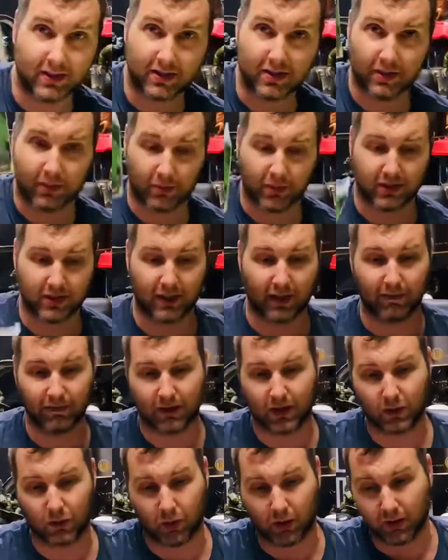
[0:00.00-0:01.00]
is number
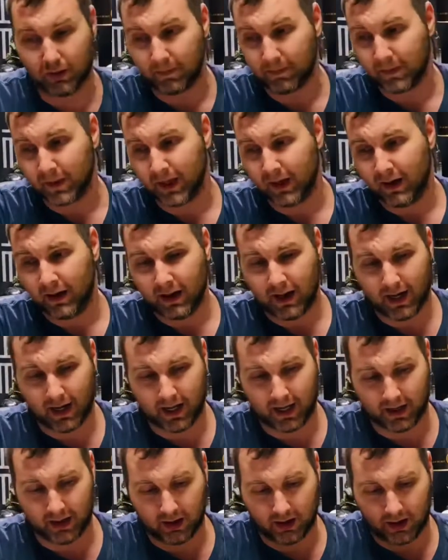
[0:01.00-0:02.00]
71.
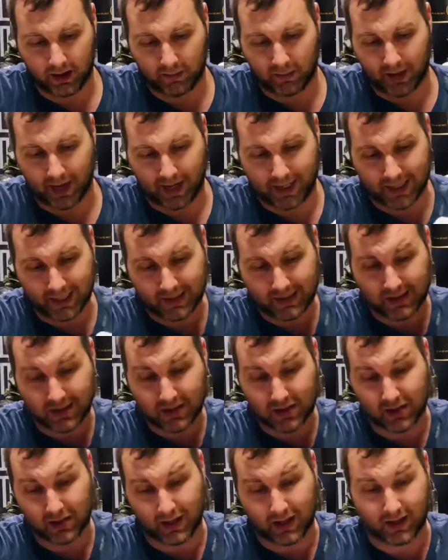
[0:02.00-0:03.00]
And I guess these
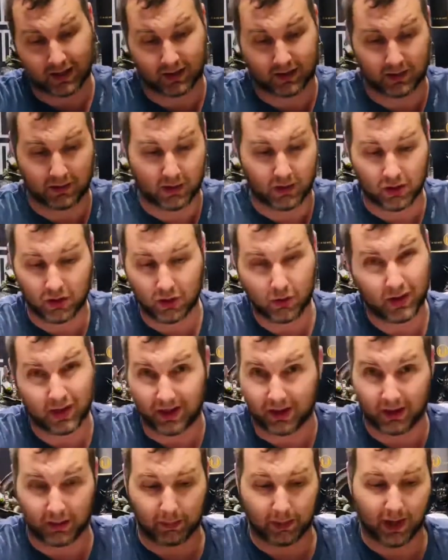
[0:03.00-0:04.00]
are like new
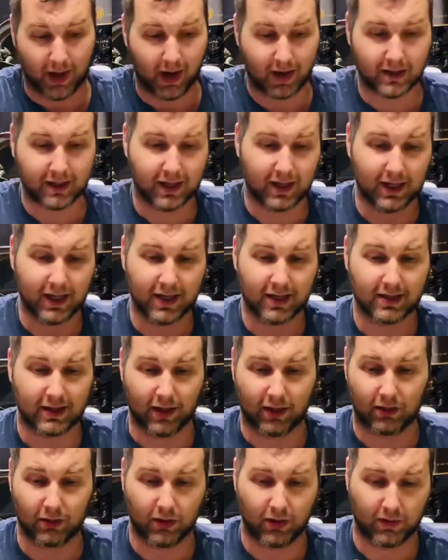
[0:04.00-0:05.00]
in the box, I guess. I
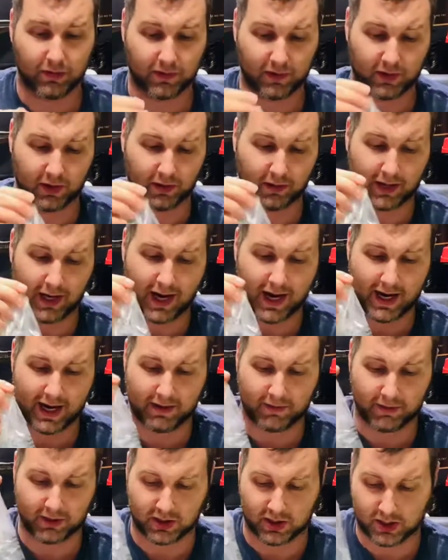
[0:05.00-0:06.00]
don't know if the guy
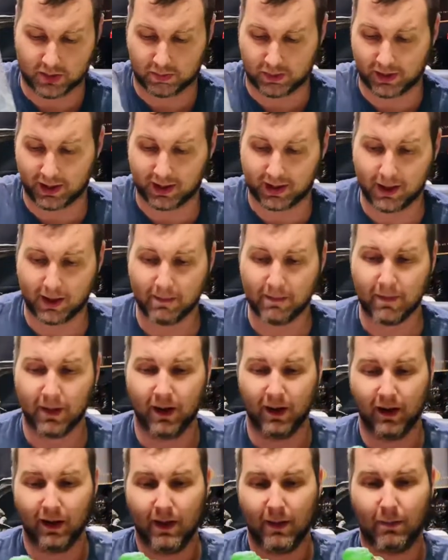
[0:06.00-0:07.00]
ever displayed them,
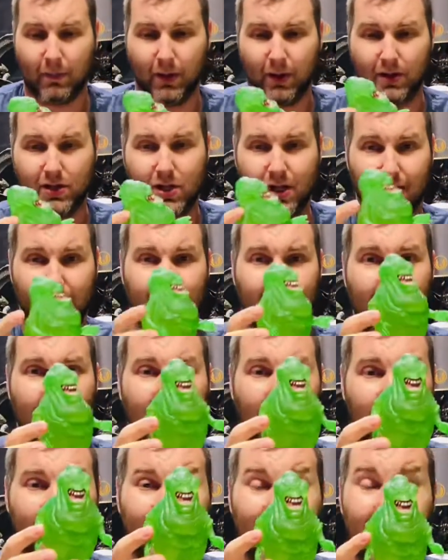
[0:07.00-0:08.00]
but check that
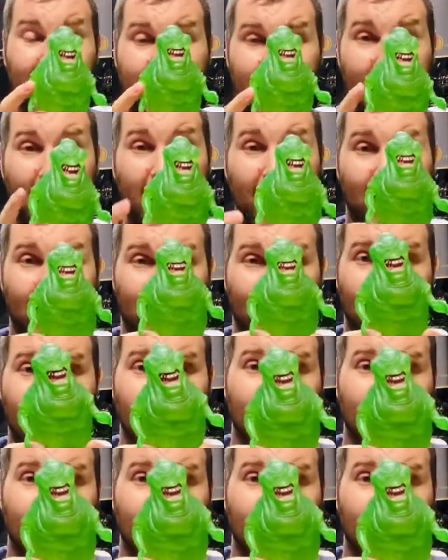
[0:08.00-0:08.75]
out. He is heavy.